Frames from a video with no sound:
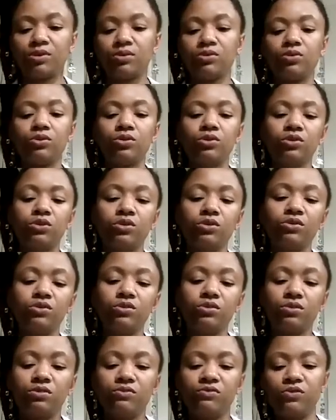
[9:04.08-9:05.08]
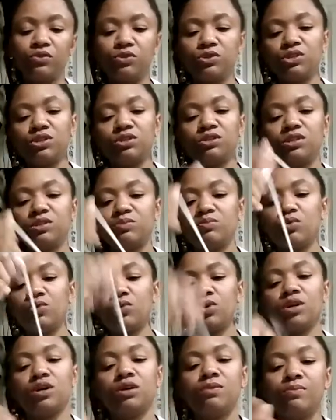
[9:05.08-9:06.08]
a little, a few turns
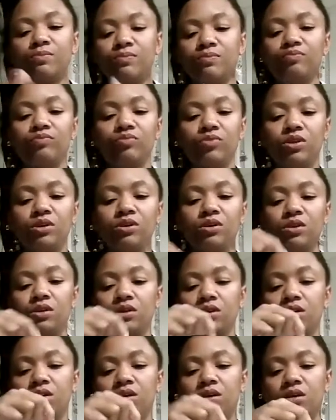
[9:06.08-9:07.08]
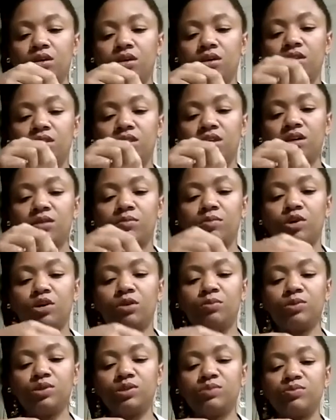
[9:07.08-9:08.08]
more. I think I'm
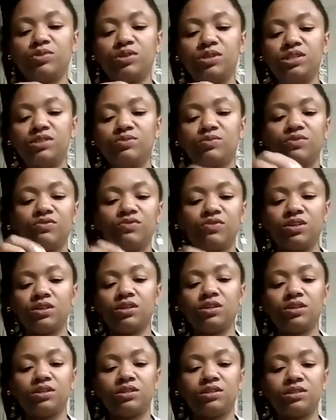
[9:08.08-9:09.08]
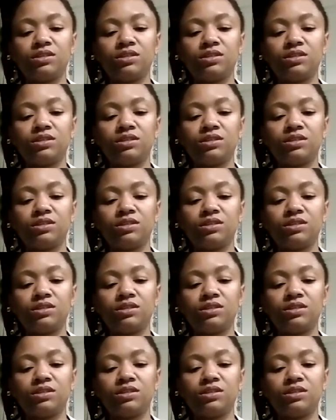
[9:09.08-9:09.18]
almost pleased with this.